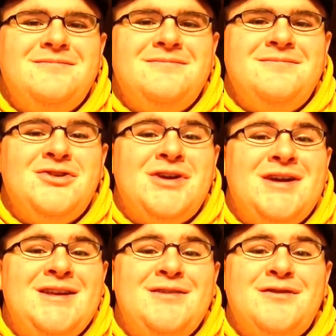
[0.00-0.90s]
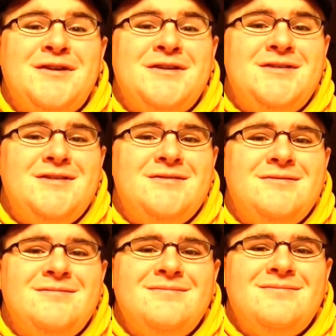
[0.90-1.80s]
looking different.
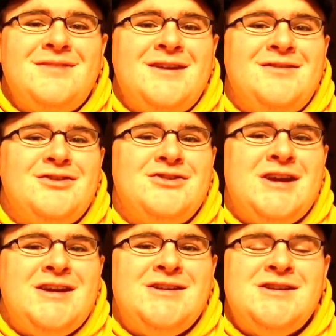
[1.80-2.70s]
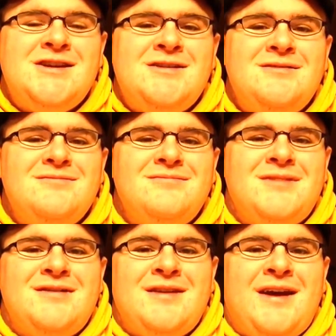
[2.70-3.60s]
Things are changing.
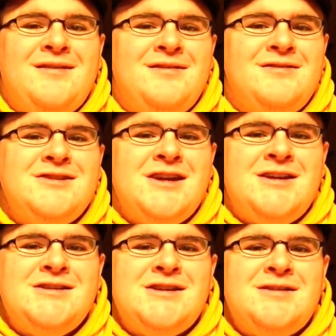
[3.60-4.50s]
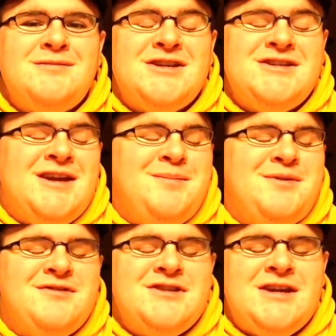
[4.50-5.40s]
My size is changing. My shape
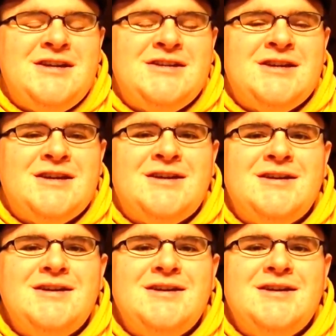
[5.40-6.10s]
is changing.